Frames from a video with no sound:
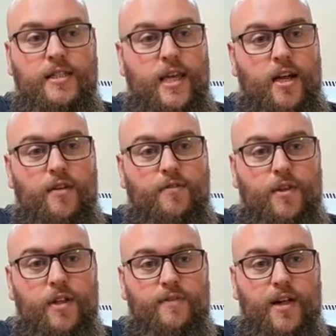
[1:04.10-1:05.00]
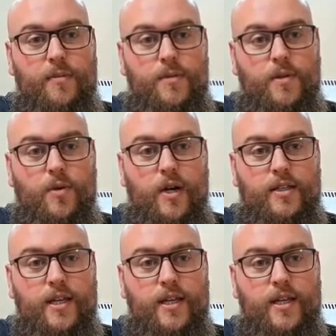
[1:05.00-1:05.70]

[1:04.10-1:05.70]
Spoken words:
then I've really developed quite